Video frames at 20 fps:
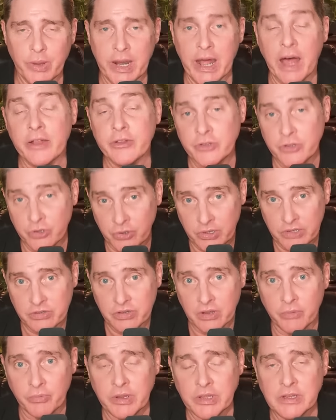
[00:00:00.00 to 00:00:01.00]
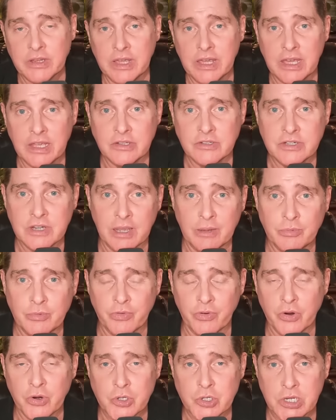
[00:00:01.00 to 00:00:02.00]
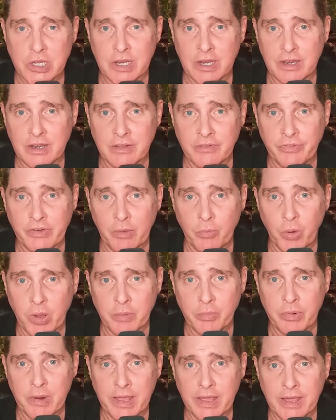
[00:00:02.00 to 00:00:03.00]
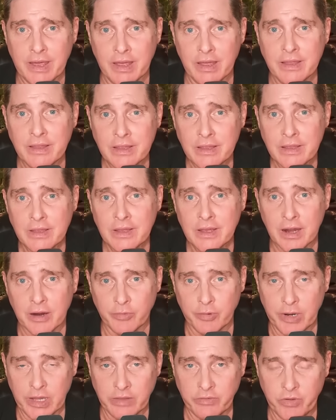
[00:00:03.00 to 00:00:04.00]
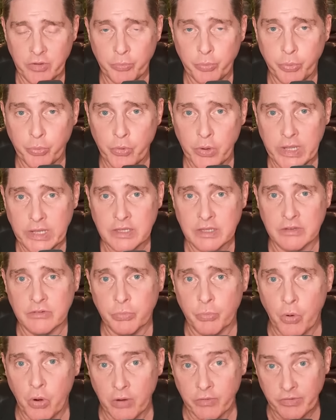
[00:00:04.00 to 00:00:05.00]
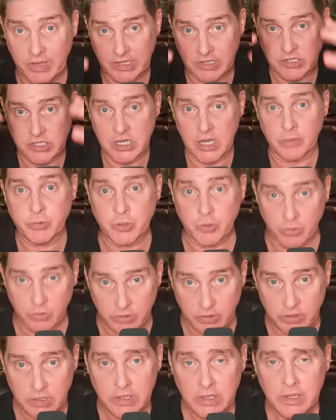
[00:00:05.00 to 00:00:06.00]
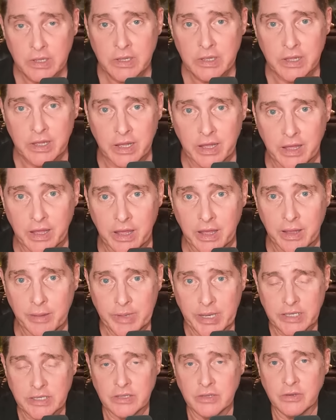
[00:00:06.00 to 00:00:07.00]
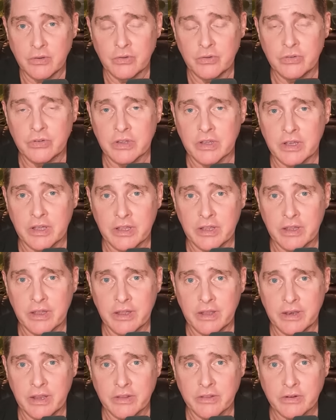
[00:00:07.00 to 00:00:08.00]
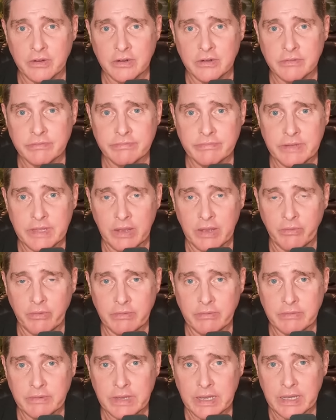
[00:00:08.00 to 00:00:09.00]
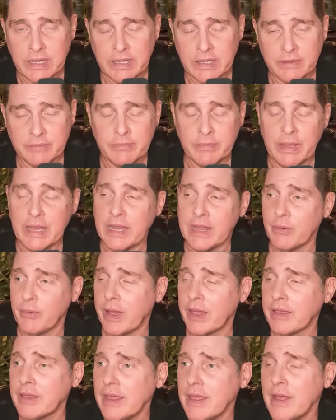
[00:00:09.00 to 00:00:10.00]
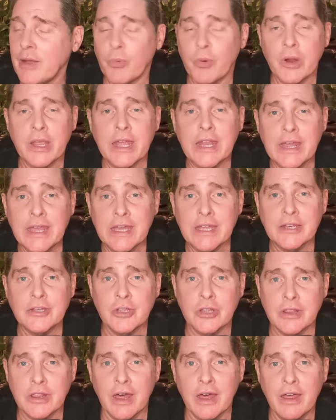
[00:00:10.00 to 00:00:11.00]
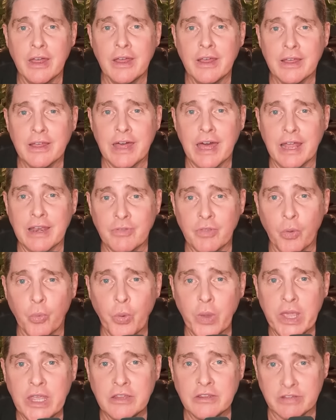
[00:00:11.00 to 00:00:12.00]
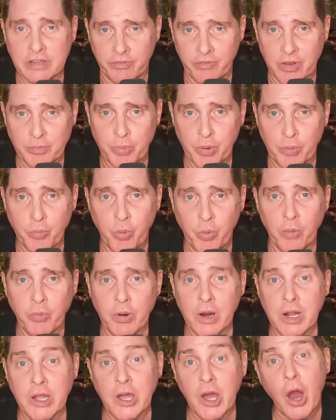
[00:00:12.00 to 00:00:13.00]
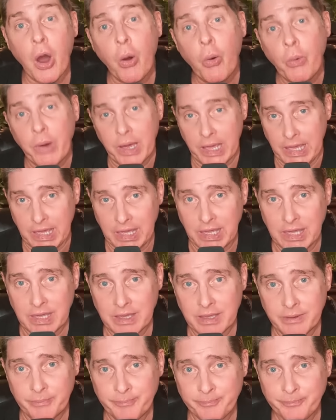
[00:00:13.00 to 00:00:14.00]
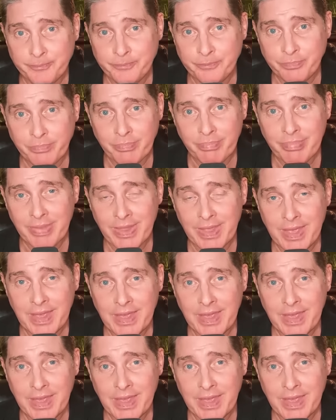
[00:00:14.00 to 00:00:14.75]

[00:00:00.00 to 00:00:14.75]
I'll do is I'll read the King James Version. And if I want to make a, a relevant point that's more of a conceptual, uh, mm. I hmm. might use uh, another, you know, uh, anyway, mm. we're getting into the kind of the weeds of it. But where we're going. Right